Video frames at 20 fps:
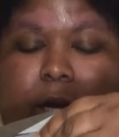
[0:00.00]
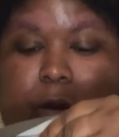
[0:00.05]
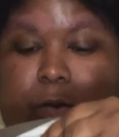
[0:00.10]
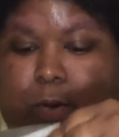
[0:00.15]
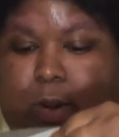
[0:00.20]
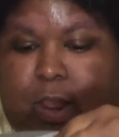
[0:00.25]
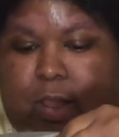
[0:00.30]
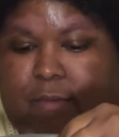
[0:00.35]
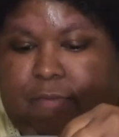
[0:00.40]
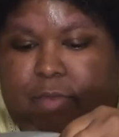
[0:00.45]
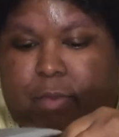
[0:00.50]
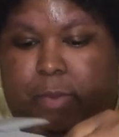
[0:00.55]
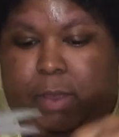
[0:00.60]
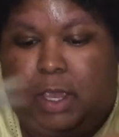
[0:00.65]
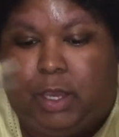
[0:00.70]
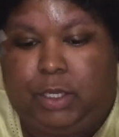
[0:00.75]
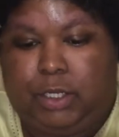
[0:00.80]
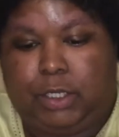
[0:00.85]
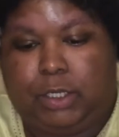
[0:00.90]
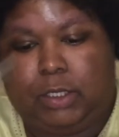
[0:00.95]
have the
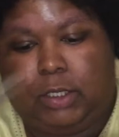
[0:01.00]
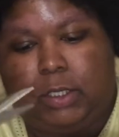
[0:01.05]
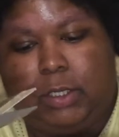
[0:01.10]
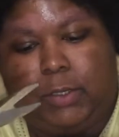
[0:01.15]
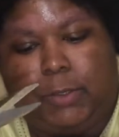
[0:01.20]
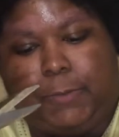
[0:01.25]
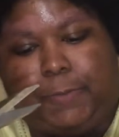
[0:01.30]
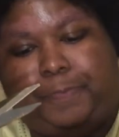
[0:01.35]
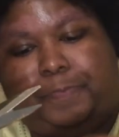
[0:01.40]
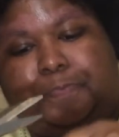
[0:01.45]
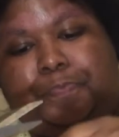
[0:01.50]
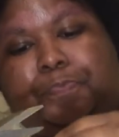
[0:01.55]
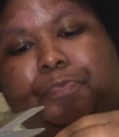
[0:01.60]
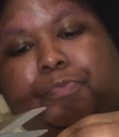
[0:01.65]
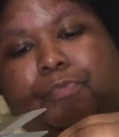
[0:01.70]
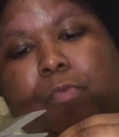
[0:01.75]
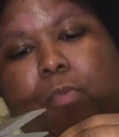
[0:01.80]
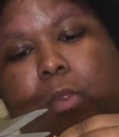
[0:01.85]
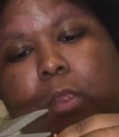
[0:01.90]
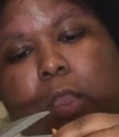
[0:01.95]
patience
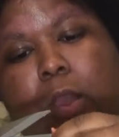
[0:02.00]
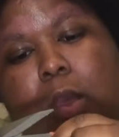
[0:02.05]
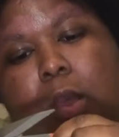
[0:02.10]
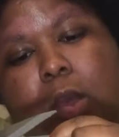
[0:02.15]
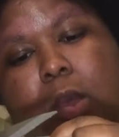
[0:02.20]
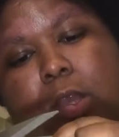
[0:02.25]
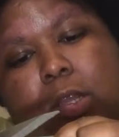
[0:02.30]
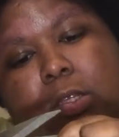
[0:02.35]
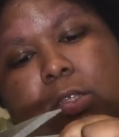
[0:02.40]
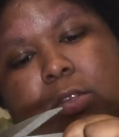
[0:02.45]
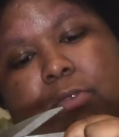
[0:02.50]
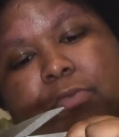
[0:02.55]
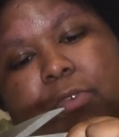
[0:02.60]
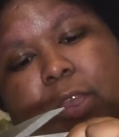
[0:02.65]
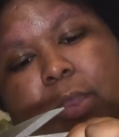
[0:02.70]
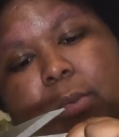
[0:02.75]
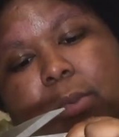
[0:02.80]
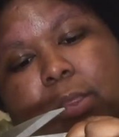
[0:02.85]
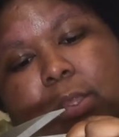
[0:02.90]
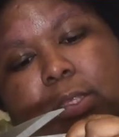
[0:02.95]
to
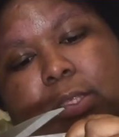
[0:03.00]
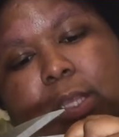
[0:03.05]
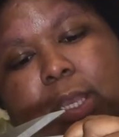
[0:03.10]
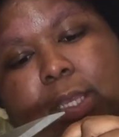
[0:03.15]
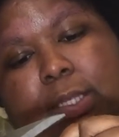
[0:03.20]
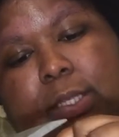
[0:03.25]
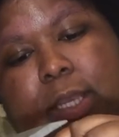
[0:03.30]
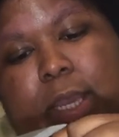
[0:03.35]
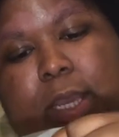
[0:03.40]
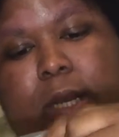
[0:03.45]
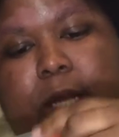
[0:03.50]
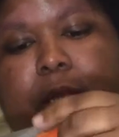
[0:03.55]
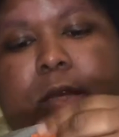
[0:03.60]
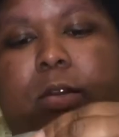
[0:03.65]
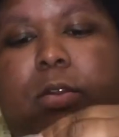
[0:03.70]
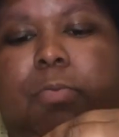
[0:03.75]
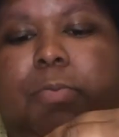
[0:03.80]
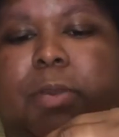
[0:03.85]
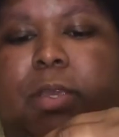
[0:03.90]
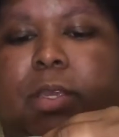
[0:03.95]
fight with this like tiny
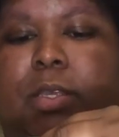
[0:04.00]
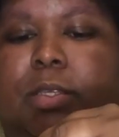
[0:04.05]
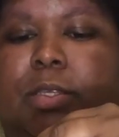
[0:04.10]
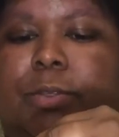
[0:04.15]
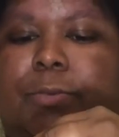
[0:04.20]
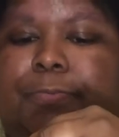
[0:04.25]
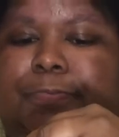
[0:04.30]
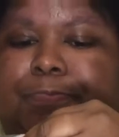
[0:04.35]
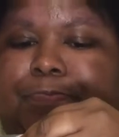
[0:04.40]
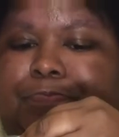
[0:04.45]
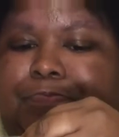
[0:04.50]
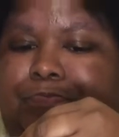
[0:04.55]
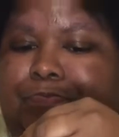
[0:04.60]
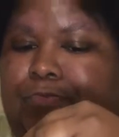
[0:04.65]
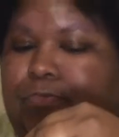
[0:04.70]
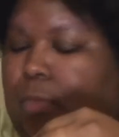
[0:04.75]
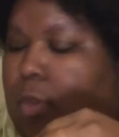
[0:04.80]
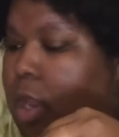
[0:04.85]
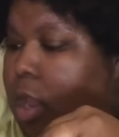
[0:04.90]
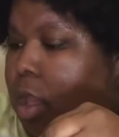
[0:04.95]
little piece.
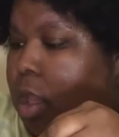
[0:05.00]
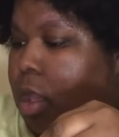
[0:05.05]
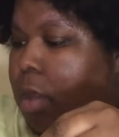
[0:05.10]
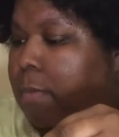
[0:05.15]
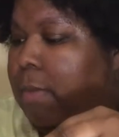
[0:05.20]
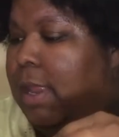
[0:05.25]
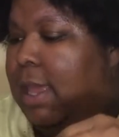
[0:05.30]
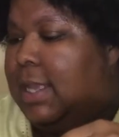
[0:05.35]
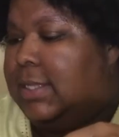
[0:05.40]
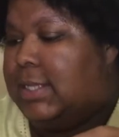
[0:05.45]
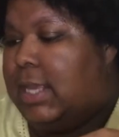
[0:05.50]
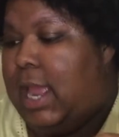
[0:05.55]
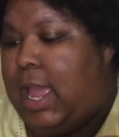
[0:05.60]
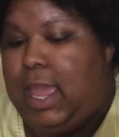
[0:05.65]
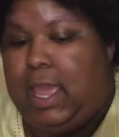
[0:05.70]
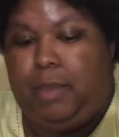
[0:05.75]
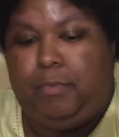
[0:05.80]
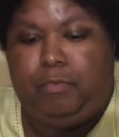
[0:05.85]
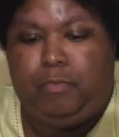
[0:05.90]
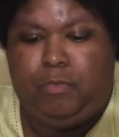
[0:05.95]
But like I said, I
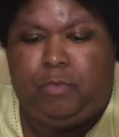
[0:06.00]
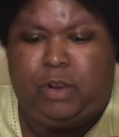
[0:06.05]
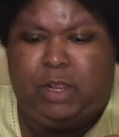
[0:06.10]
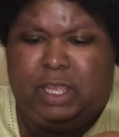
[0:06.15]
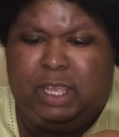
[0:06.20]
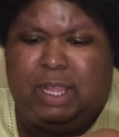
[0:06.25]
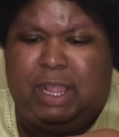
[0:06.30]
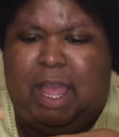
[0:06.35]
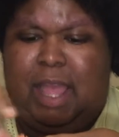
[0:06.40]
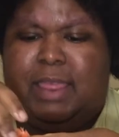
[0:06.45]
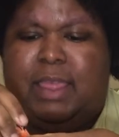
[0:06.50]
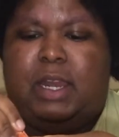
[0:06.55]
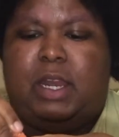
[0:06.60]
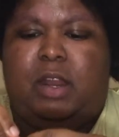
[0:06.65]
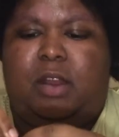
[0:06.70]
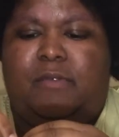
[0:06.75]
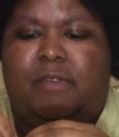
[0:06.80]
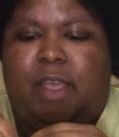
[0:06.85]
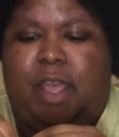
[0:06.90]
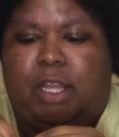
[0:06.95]
am really glad that
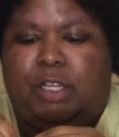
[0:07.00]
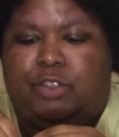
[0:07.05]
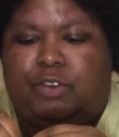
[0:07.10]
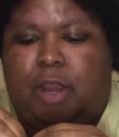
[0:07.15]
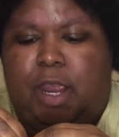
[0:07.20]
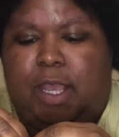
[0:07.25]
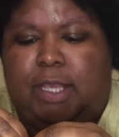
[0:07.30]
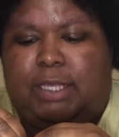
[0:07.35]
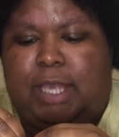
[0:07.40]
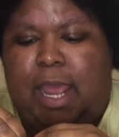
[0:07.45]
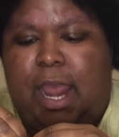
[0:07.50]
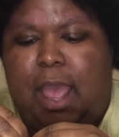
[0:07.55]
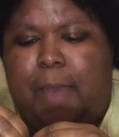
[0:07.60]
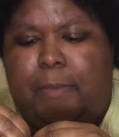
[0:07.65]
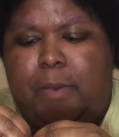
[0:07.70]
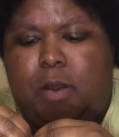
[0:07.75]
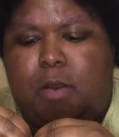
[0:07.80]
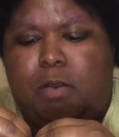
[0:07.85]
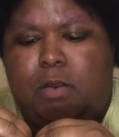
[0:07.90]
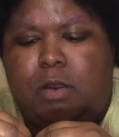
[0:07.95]
none of it got dry, because that
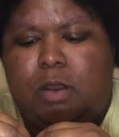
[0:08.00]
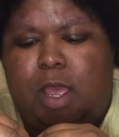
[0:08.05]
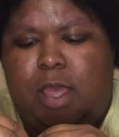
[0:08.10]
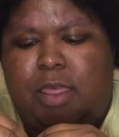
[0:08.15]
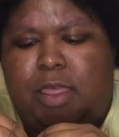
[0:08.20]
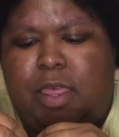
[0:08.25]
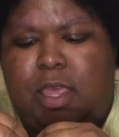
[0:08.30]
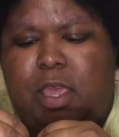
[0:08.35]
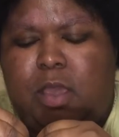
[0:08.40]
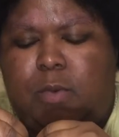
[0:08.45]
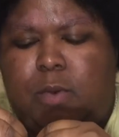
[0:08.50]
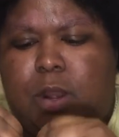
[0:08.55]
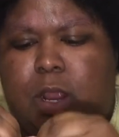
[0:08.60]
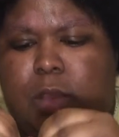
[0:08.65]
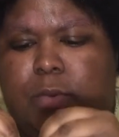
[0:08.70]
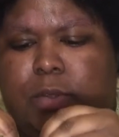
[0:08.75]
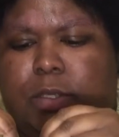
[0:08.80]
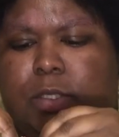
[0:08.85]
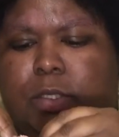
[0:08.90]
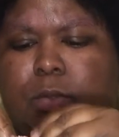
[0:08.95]
happened, I think, when I
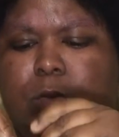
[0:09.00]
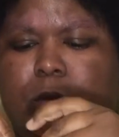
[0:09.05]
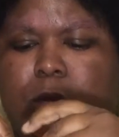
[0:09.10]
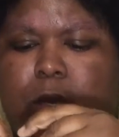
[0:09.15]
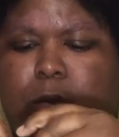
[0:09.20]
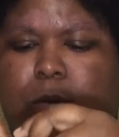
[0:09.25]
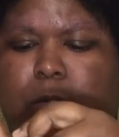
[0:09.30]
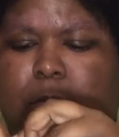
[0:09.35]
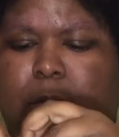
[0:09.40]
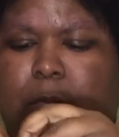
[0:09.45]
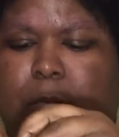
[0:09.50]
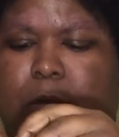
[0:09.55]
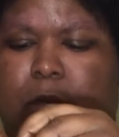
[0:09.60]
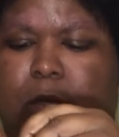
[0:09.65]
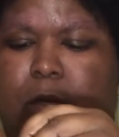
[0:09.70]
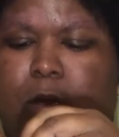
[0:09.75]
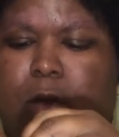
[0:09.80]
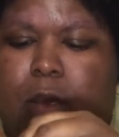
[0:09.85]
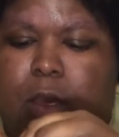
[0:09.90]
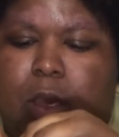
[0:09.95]
was doing it with my
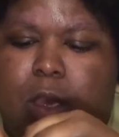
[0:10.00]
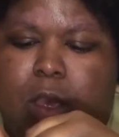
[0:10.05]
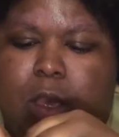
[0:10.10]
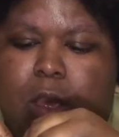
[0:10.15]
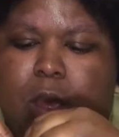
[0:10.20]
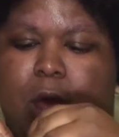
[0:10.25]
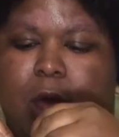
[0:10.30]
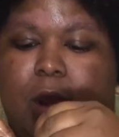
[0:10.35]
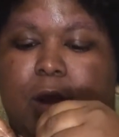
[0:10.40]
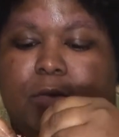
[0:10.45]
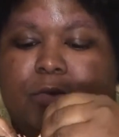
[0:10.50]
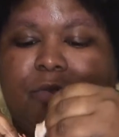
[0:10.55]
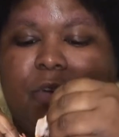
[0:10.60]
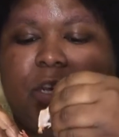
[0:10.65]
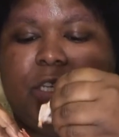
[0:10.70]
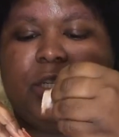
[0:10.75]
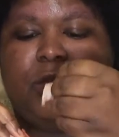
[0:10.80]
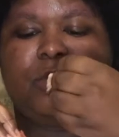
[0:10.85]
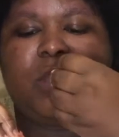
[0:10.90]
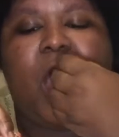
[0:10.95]
mother. And it was
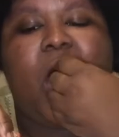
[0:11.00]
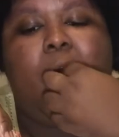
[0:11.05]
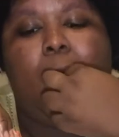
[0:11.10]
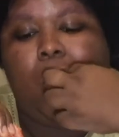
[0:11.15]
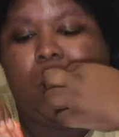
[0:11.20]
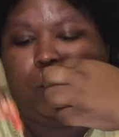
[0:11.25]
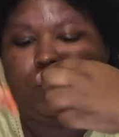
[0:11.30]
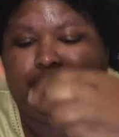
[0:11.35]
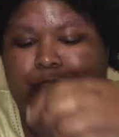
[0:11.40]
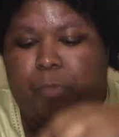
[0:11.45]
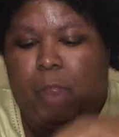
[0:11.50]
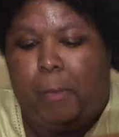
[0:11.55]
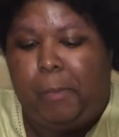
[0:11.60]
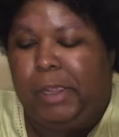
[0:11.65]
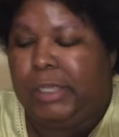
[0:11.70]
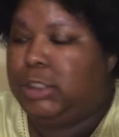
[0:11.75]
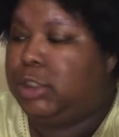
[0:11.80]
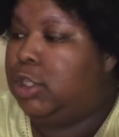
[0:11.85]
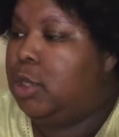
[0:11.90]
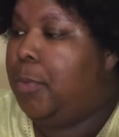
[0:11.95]
funny, she was like,
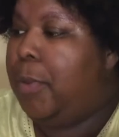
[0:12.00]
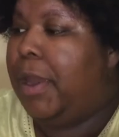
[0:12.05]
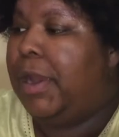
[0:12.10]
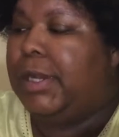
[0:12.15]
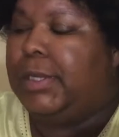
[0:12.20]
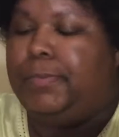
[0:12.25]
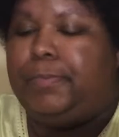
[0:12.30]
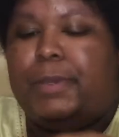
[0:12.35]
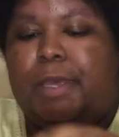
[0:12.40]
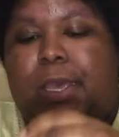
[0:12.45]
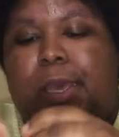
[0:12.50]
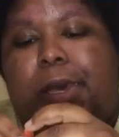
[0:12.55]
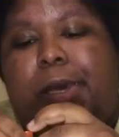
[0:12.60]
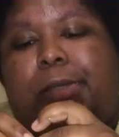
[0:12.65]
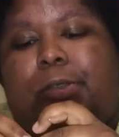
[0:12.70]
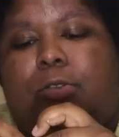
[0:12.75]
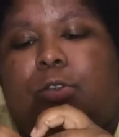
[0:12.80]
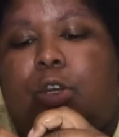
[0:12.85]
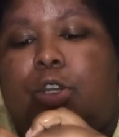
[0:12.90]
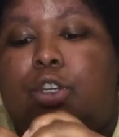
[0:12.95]
make sure you put it in a
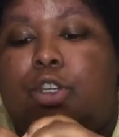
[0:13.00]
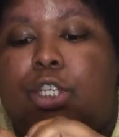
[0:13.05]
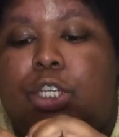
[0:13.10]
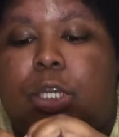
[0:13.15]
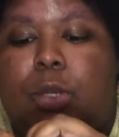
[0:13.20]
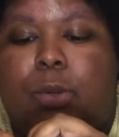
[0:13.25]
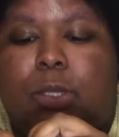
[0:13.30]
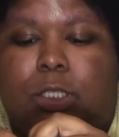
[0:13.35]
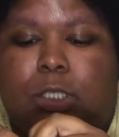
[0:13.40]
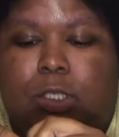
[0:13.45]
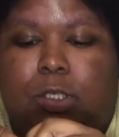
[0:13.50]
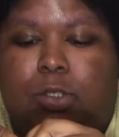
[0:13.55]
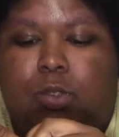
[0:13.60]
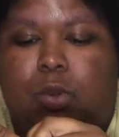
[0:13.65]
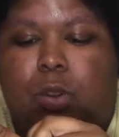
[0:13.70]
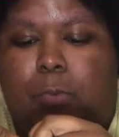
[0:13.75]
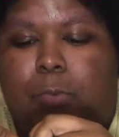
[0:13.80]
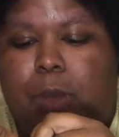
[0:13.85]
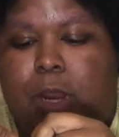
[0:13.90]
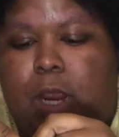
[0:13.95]
pan, or you should have went to the
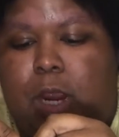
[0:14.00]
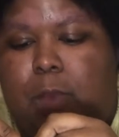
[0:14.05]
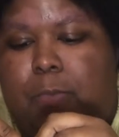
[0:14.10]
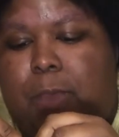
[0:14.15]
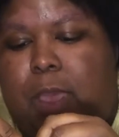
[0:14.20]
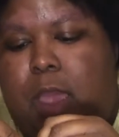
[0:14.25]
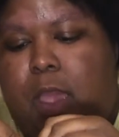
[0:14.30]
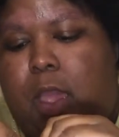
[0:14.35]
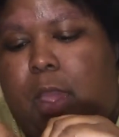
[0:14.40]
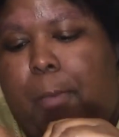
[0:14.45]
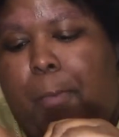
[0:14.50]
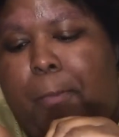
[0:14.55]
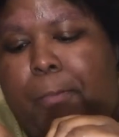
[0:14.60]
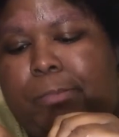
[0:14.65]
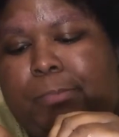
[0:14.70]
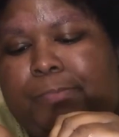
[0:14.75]
store and put it in a pan